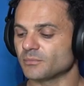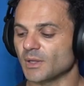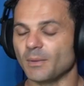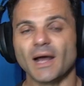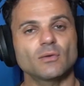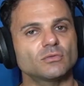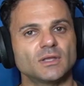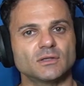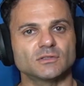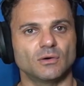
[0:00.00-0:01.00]
But I don't
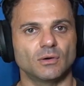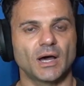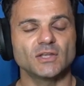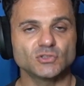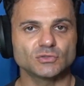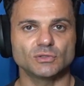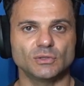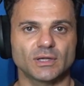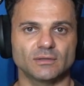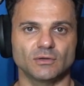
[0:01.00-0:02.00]
think so. I choose to
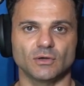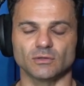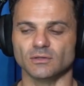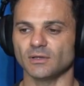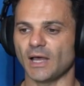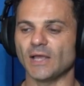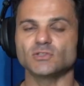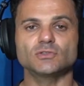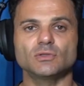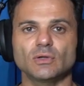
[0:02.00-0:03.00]
look at the good. I
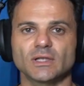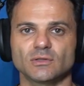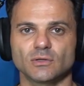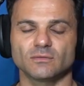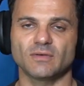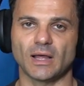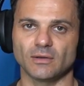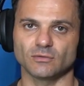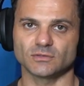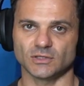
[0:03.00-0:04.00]
choose to look at the good
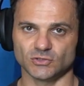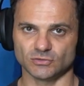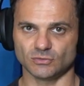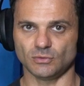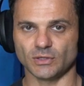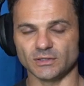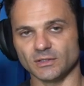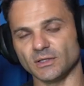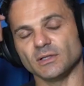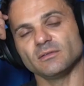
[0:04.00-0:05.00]
values. I choose to look at
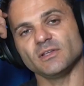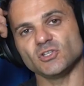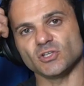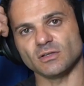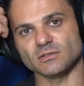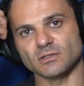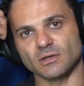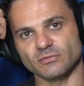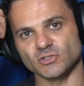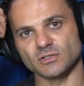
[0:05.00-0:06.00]
the teachings
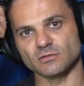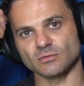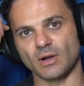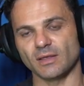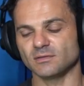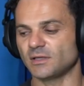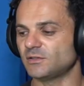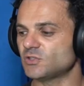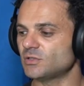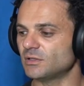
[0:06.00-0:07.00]
of Jesus Christ.
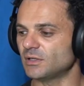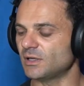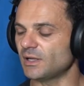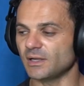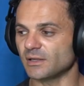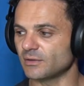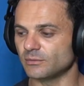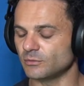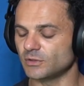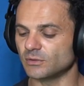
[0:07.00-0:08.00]
I
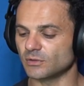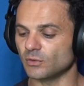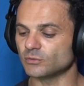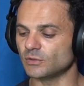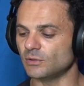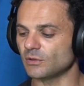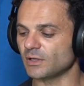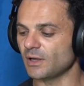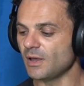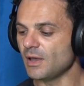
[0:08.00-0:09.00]
go to
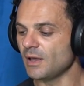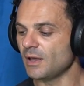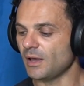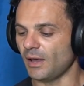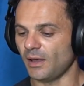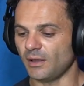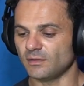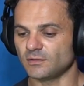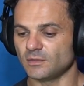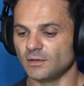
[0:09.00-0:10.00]
look
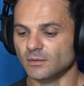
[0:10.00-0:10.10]
at